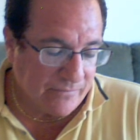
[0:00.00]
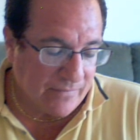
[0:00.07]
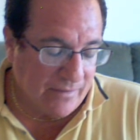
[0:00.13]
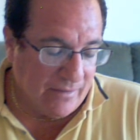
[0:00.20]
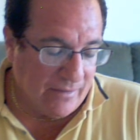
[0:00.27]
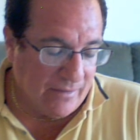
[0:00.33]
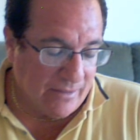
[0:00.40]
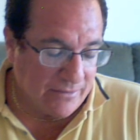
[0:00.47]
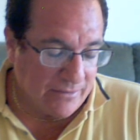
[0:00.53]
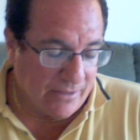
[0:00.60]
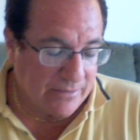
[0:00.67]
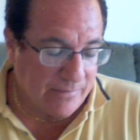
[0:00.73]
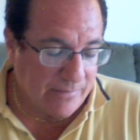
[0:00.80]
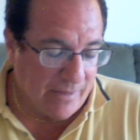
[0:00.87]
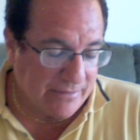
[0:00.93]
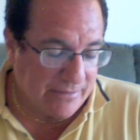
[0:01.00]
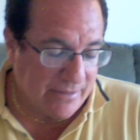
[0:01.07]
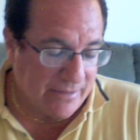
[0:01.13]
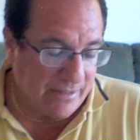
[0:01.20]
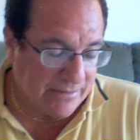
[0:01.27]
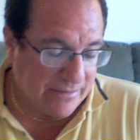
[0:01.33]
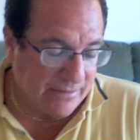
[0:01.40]
Uh, I talked about
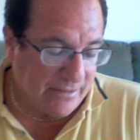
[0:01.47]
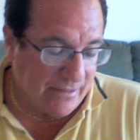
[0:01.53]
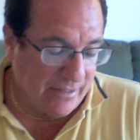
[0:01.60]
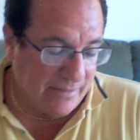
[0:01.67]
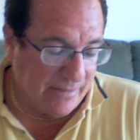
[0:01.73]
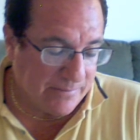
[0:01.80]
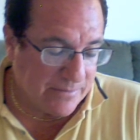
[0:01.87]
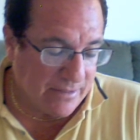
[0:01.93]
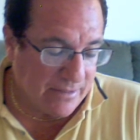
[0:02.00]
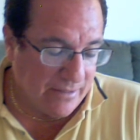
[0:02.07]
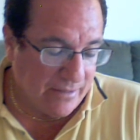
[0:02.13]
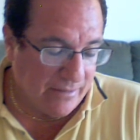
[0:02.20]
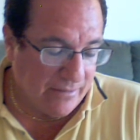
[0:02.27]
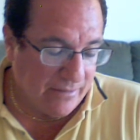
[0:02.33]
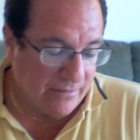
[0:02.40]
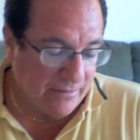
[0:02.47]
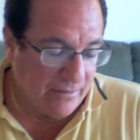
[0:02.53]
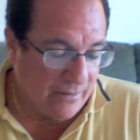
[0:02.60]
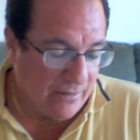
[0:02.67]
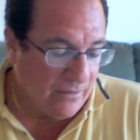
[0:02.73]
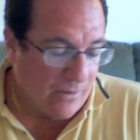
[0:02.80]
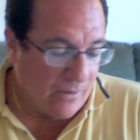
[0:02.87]
Tennessee and App State.
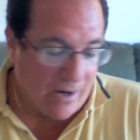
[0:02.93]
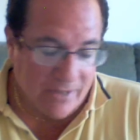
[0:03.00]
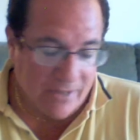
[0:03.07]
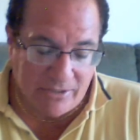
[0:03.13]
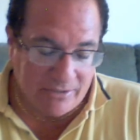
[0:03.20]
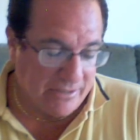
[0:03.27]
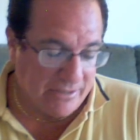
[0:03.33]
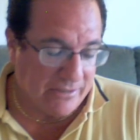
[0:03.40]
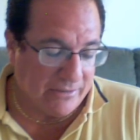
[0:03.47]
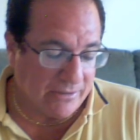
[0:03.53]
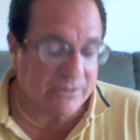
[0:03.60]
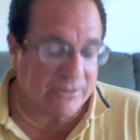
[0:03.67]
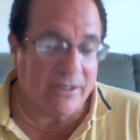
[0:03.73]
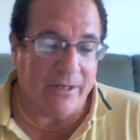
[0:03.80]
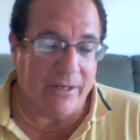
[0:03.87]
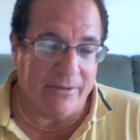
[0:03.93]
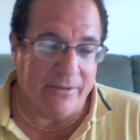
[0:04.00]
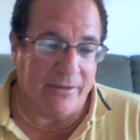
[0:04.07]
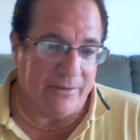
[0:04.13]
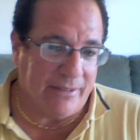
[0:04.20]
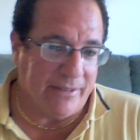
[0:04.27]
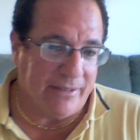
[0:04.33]
Washington looks like
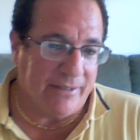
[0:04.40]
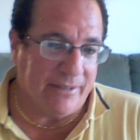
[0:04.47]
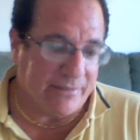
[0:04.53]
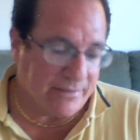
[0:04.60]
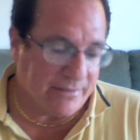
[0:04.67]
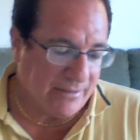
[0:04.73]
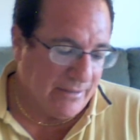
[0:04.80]
they're it.